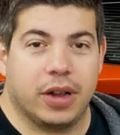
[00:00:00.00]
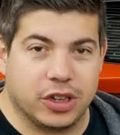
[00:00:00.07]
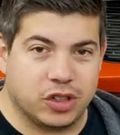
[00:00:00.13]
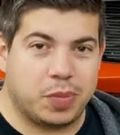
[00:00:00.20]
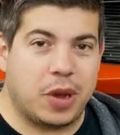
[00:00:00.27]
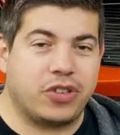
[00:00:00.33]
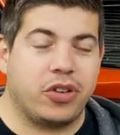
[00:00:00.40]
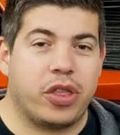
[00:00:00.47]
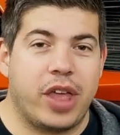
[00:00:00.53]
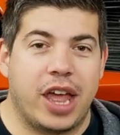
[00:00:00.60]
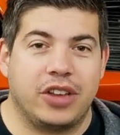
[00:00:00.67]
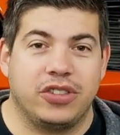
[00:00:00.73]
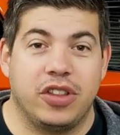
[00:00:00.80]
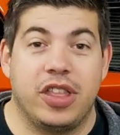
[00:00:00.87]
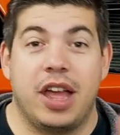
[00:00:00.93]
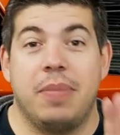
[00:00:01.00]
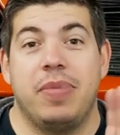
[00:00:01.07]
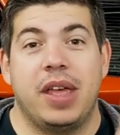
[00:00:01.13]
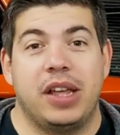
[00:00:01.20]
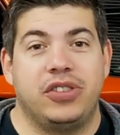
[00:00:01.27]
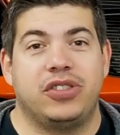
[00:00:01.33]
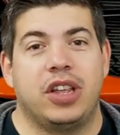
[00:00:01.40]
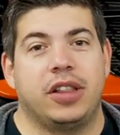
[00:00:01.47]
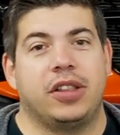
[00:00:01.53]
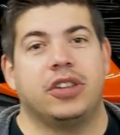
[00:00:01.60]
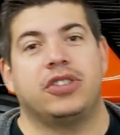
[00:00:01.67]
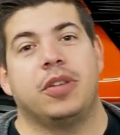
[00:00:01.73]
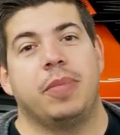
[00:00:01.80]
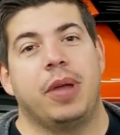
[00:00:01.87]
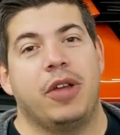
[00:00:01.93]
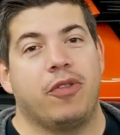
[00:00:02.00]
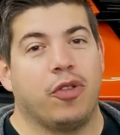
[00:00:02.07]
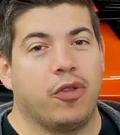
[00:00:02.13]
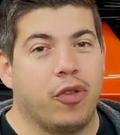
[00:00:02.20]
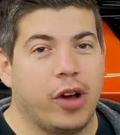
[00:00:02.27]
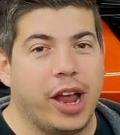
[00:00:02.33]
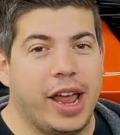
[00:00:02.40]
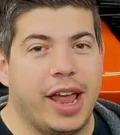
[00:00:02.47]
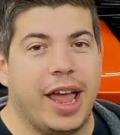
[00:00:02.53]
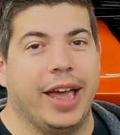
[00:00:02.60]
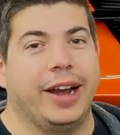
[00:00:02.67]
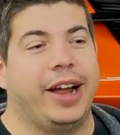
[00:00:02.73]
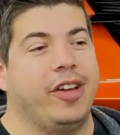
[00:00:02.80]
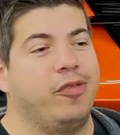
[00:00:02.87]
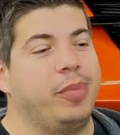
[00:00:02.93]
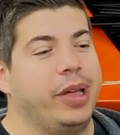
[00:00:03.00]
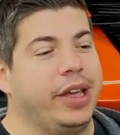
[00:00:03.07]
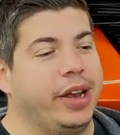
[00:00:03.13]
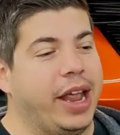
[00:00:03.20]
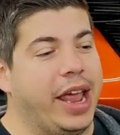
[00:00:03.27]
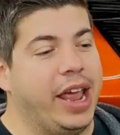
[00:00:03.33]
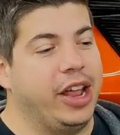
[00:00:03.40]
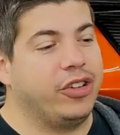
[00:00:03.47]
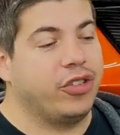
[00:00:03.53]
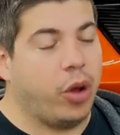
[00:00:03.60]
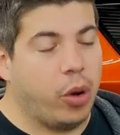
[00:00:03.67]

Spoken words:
And special thanks to them, they sent this to me for free, and I've been a